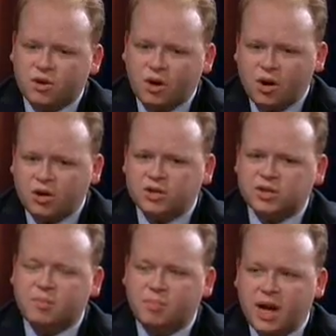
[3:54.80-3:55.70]
There are
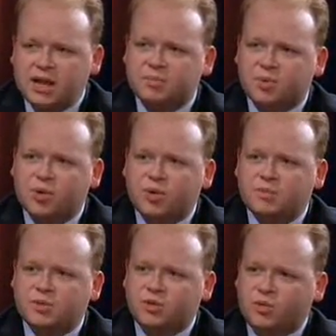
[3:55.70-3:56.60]
some pilot
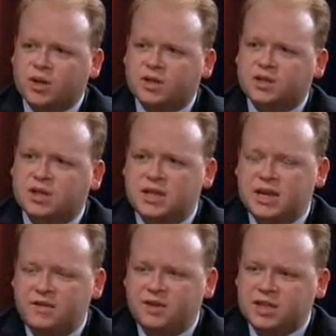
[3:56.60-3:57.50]
programs in the works
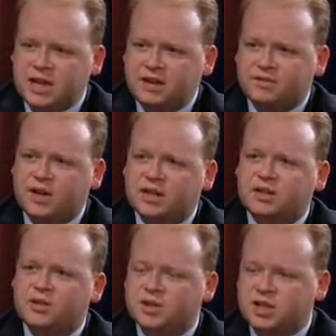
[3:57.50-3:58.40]
in the Navy today. In
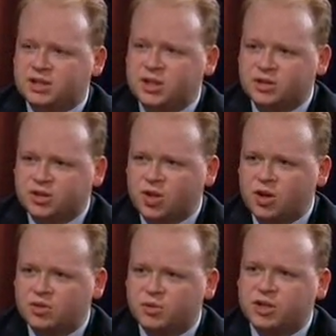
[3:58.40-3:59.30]
fact, the USS
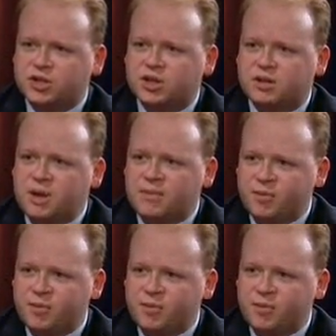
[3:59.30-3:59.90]
Kearsarge, which is an